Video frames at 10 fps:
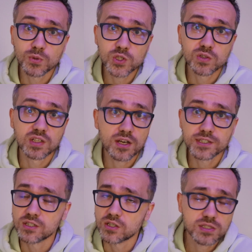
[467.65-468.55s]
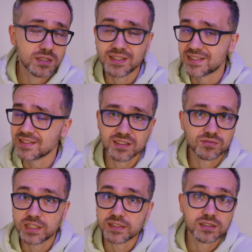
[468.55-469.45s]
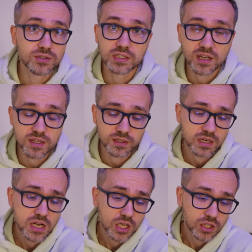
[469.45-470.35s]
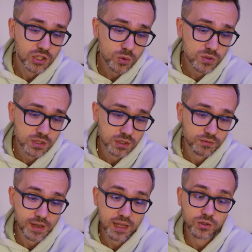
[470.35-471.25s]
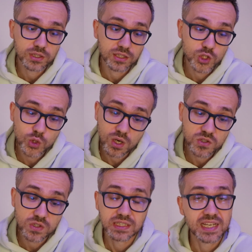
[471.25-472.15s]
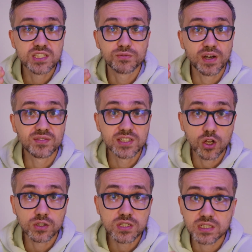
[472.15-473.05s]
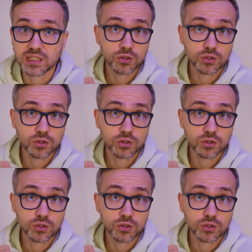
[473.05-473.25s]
most of the other cars, it's not really included either. Those are valued at $295. They're